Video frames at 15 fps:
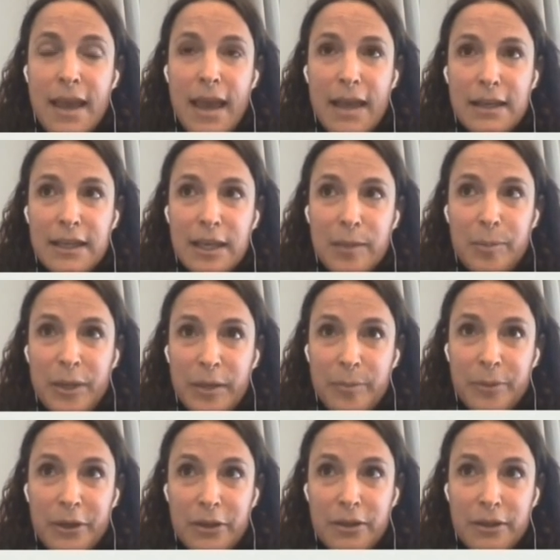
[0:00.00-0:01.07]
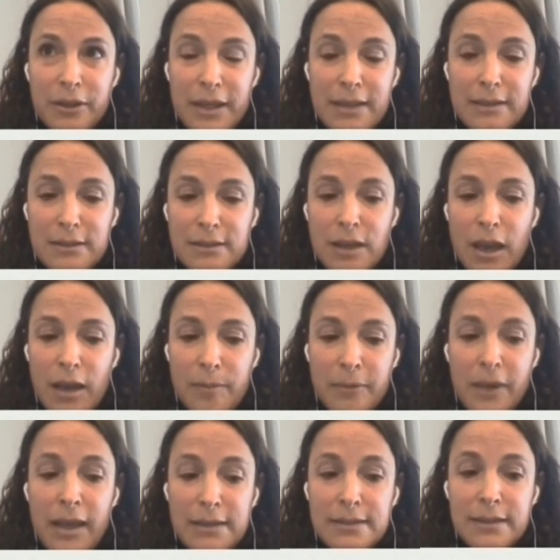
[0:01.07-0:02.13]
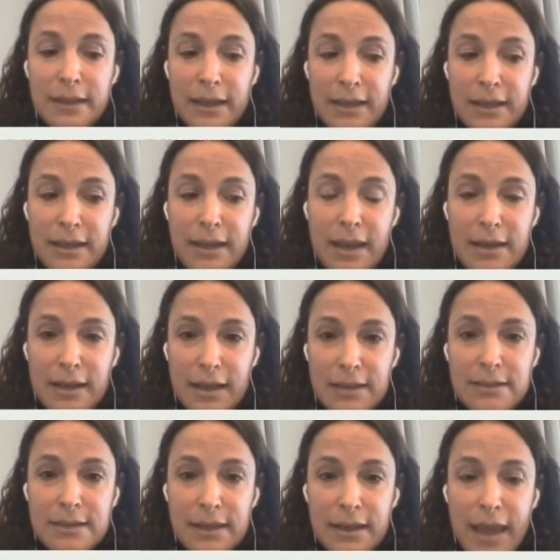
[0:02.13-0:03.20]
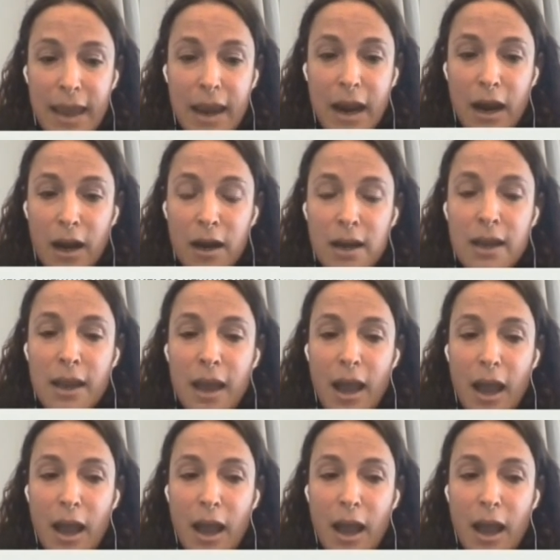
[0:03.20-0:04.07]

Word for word: and keep people in um, isolated and into care.